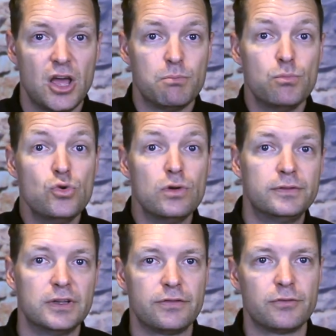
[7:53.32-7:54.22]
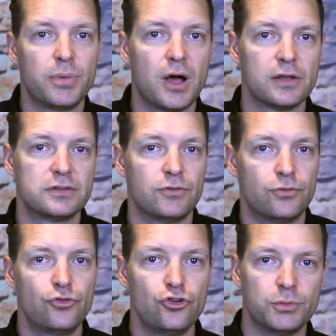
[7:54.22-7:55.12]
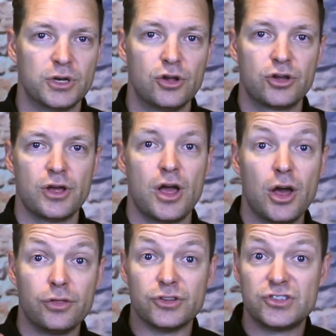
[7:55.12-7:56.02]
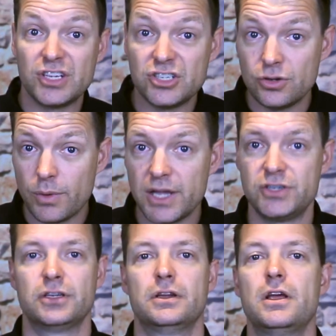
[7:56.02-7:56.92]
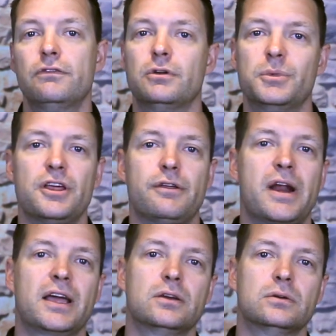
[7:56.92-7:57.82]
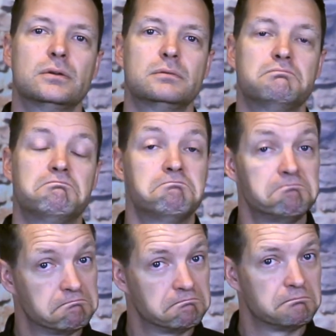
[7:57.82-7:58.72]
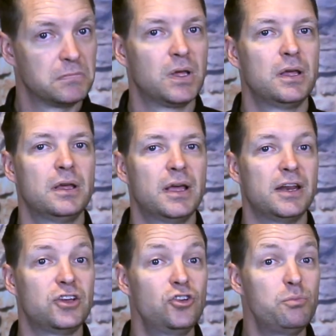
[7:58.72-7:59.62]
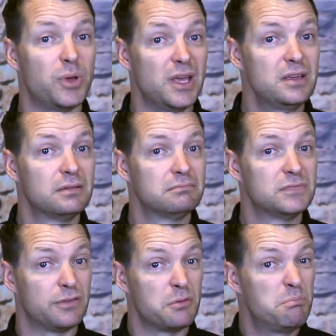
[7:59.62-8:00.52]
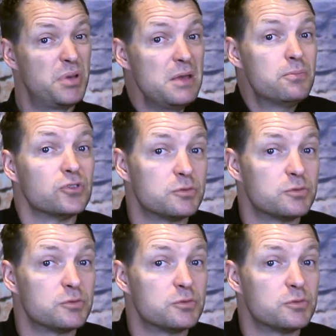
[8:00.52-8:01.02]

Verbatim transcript: move to different parts of the room and look at the situation from another angle. And it could be different people's